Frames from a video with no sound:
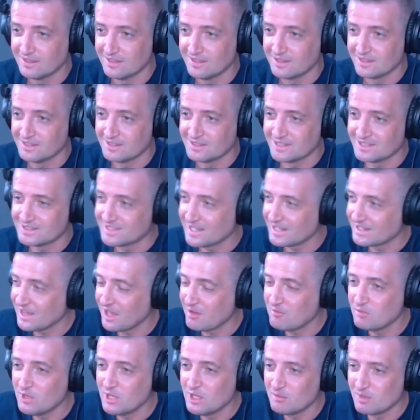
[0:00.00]
Because that's like
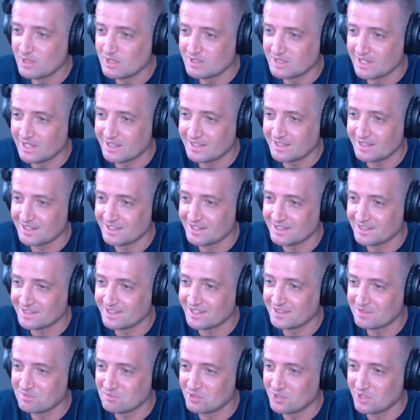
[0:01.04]
that meme. It's like
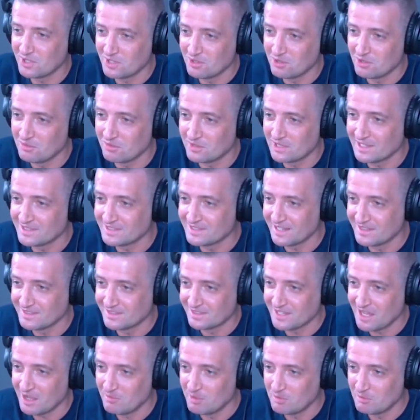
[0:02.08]
pretty cool, but that sounds
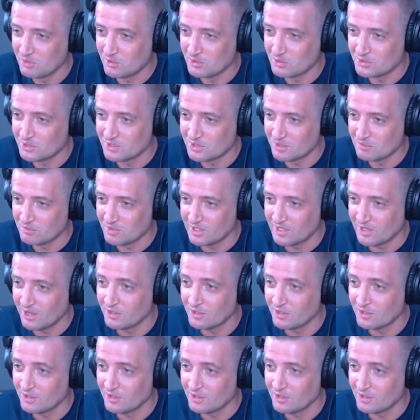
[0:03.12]
like comic bullshit to me.